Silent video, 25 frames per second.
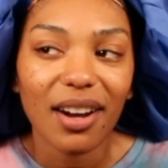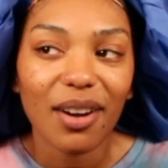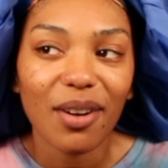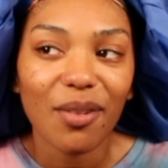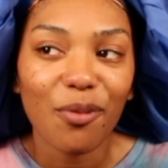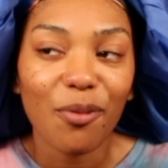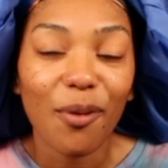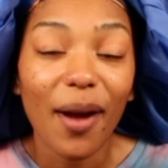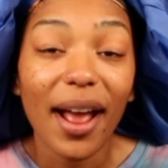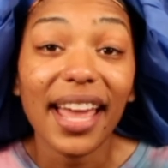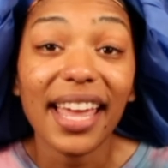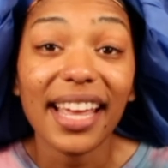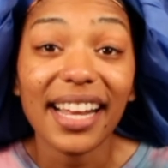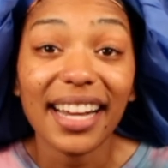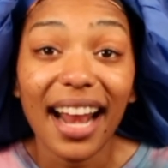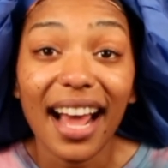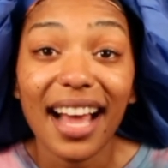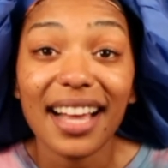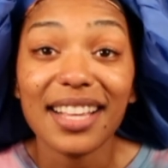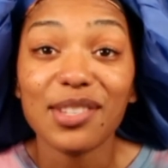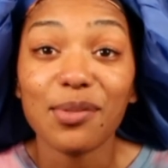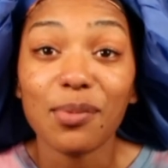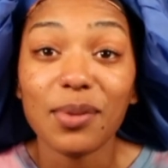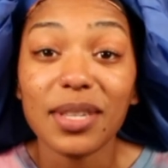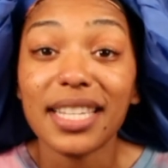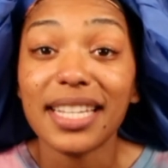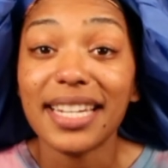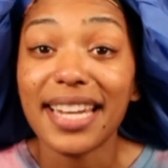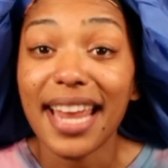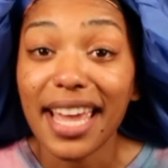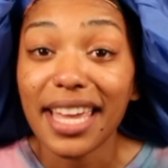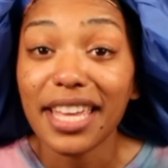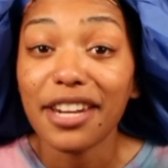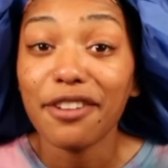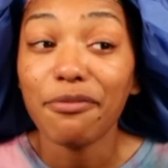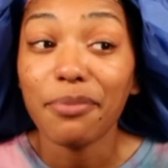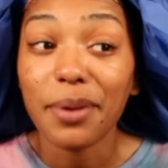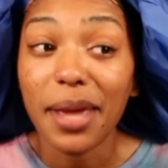recognized was a
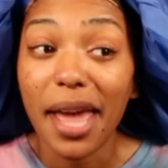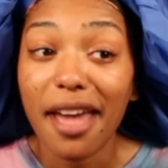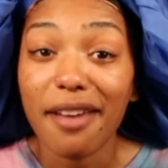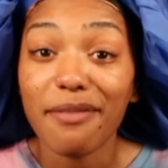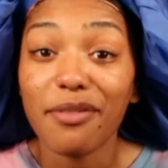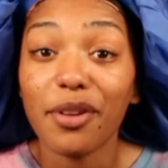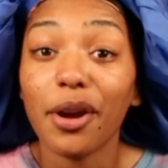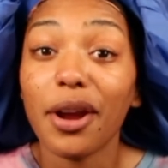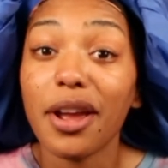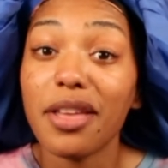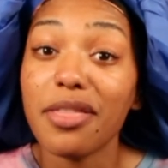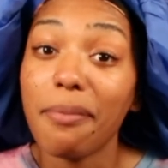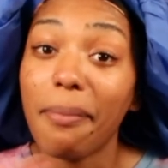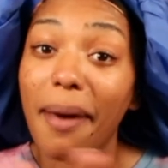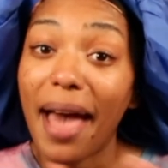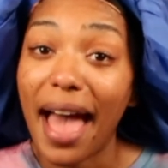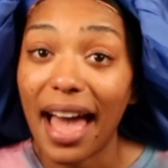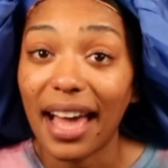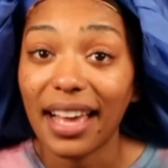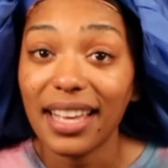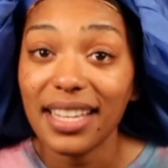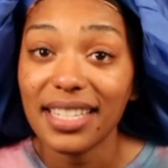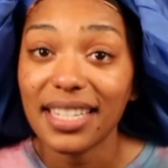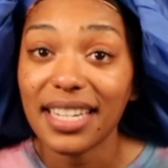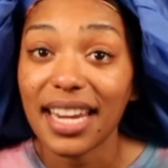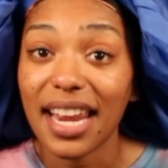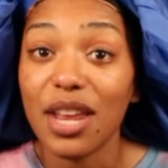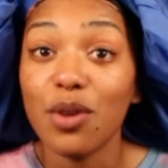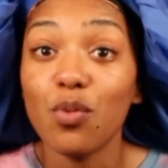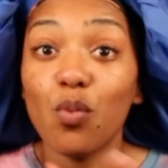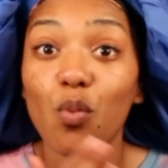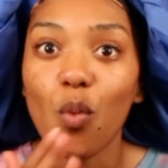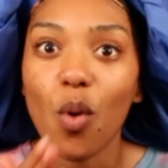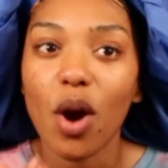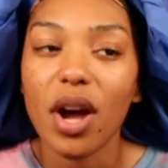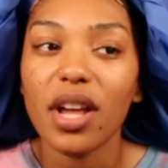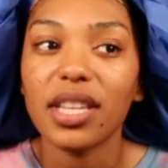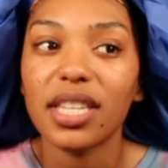negative behavior in the past,
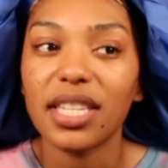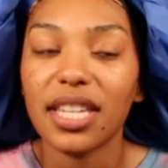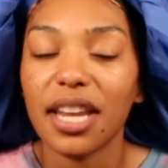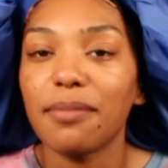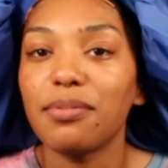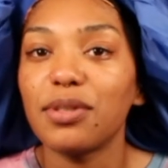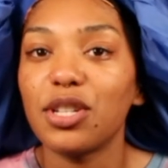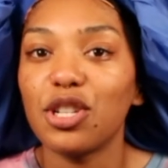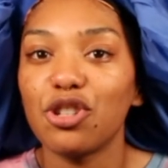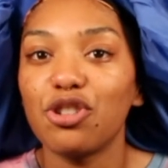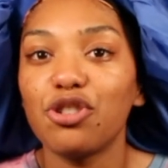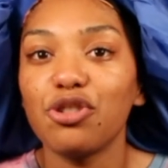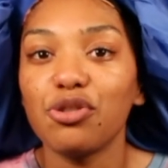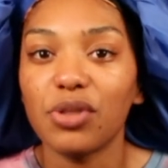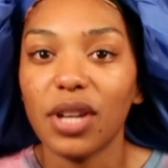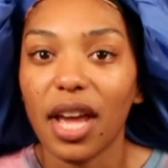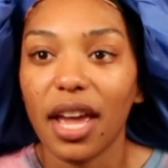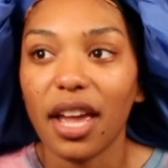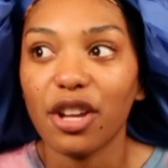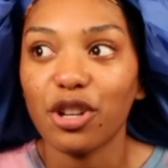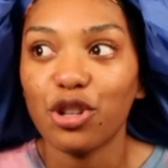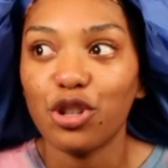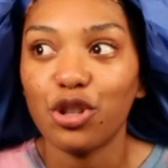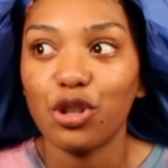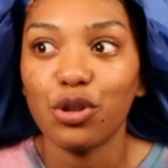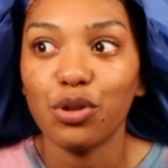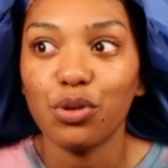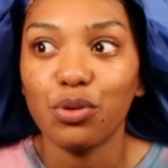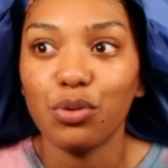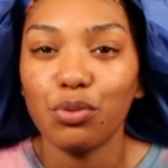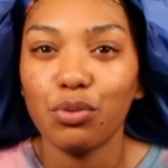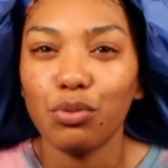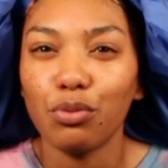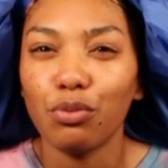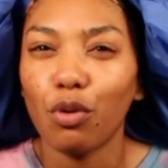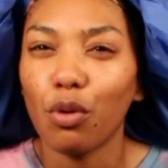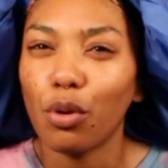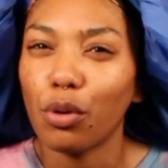and what steps did you take
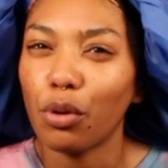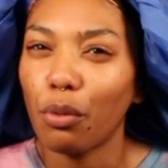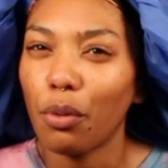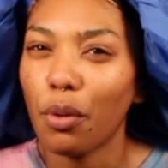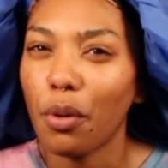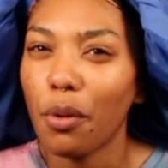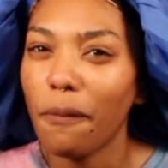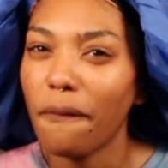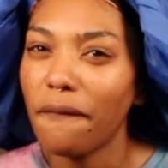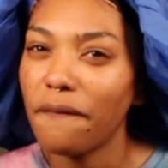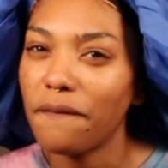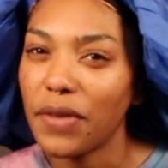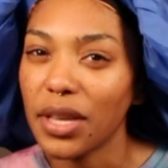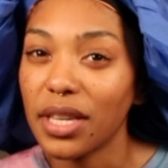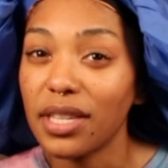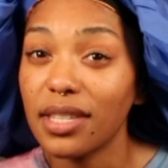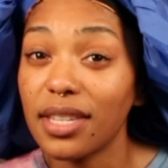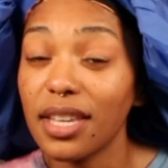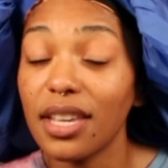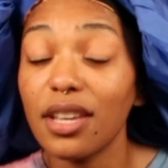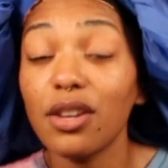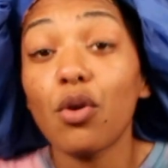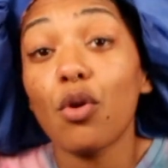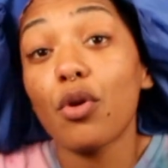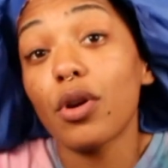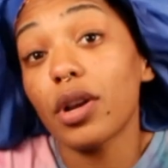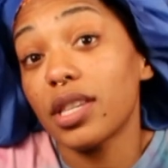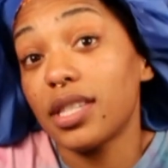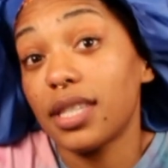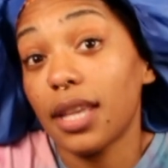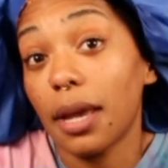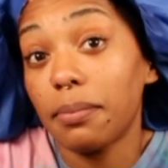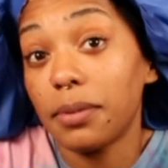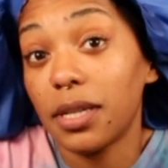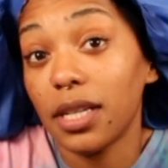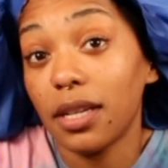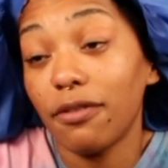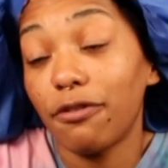to quote unquote fix it or
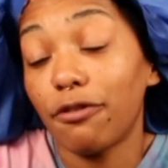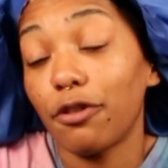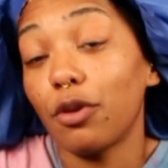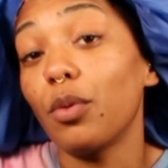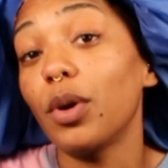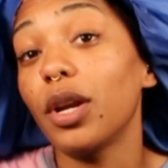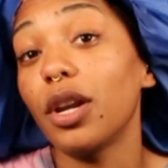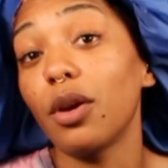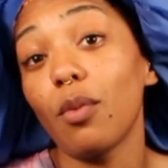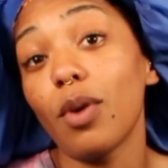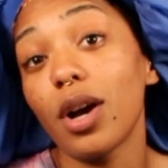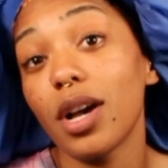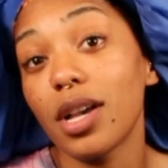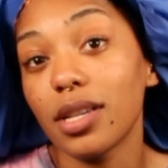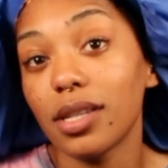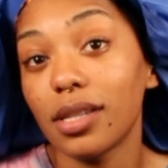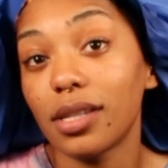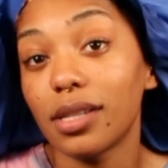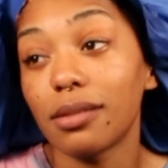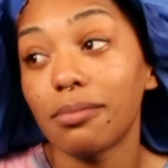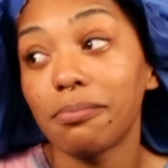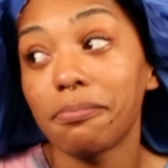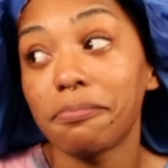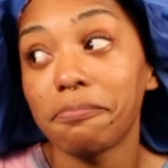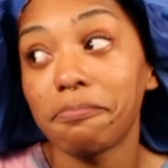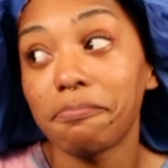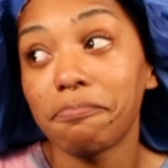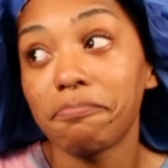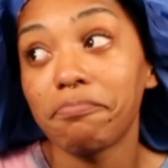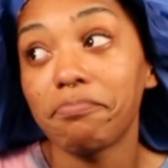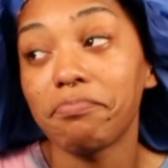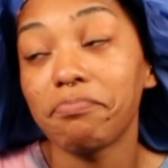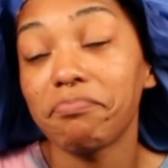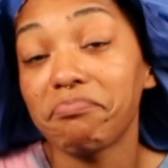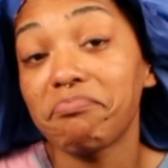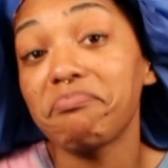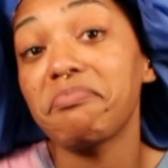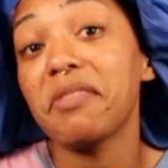accept it for what it was?
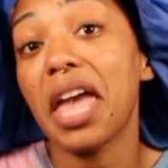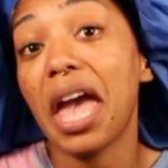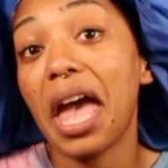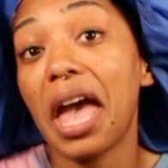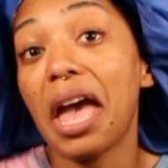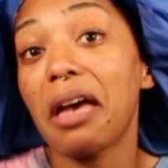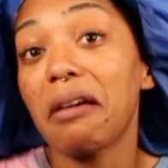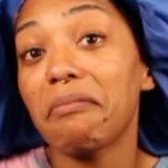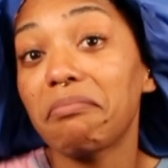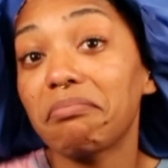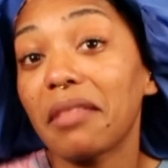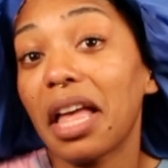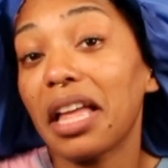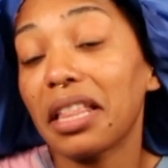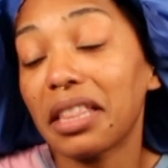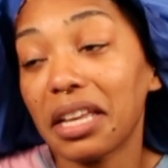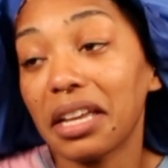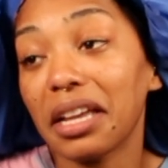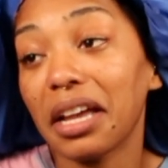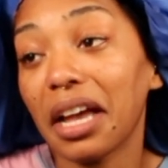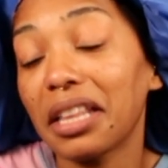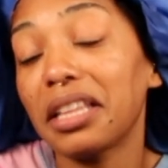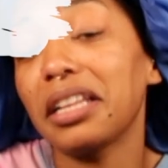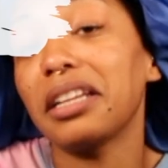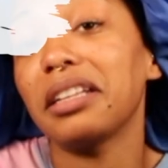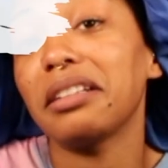Yeah, I think that's